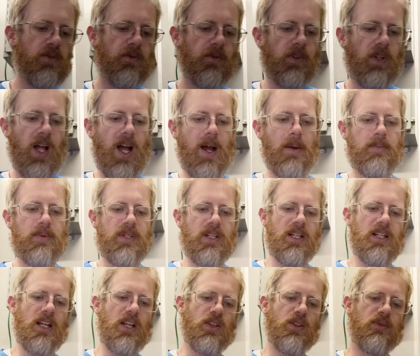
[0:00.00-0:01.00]
flopped,
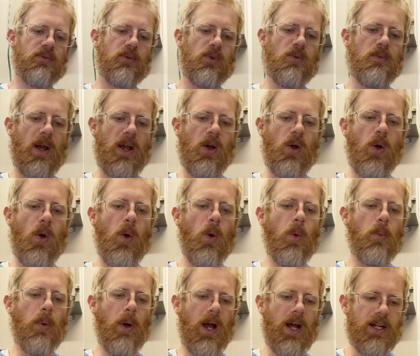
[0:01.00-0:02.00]
and I threw my whole
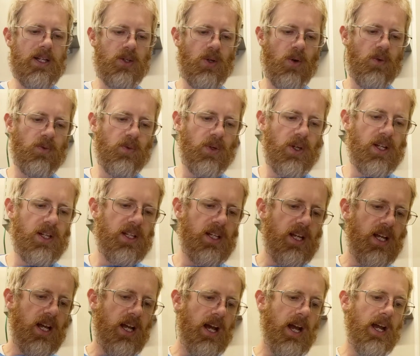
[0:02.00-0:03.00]
body over it.
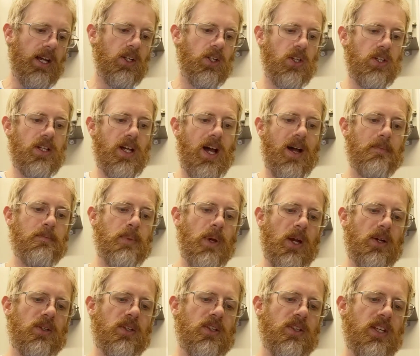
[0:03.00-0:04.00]
I could not
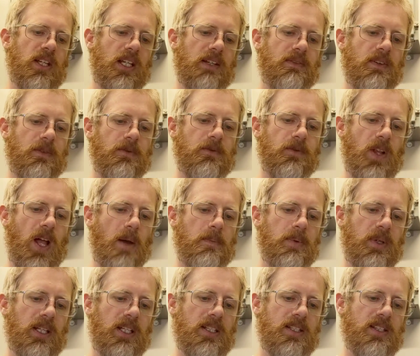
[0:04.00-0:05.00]
bear to think of it
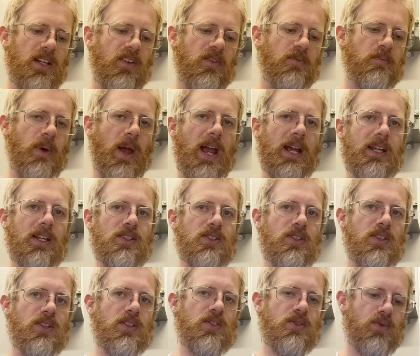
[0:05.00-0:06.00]
flopping itself back into
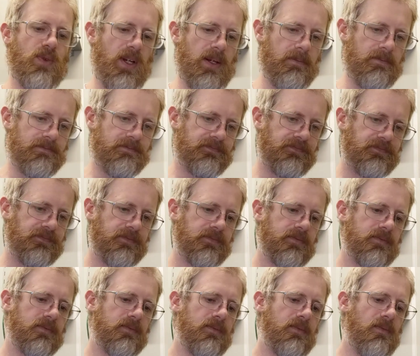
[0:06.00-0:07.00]
the stream.
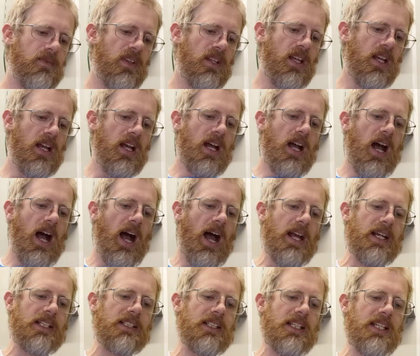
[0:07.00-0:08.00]

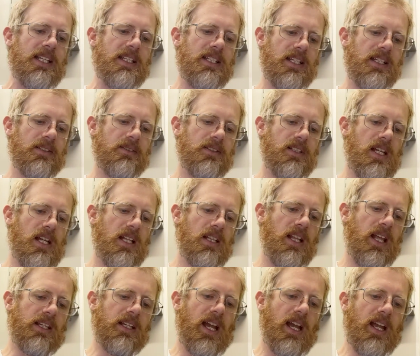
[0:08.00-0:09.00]
I cleaned it,
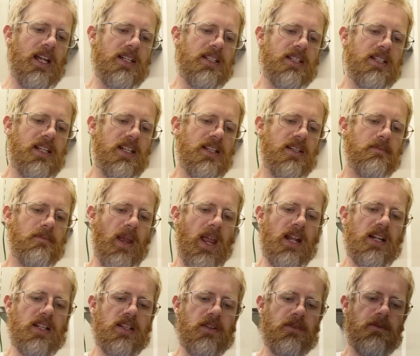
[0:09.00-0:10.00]
like I had seen the
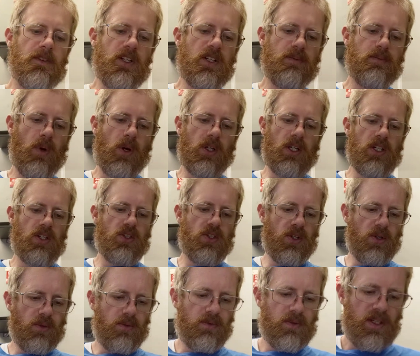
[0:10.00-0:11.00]
man at the fish market
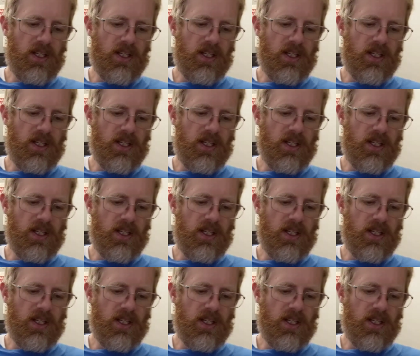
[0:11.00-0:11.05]
do.